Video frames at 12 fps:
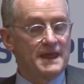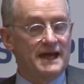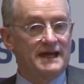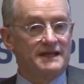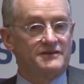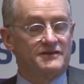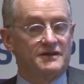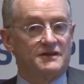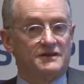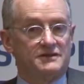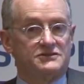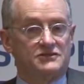And
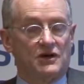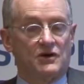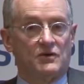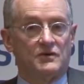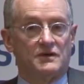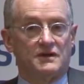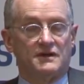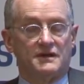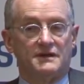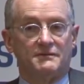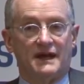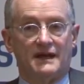so,
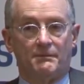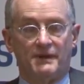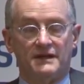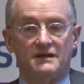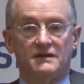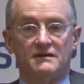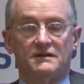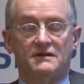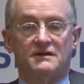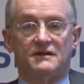in my opinion,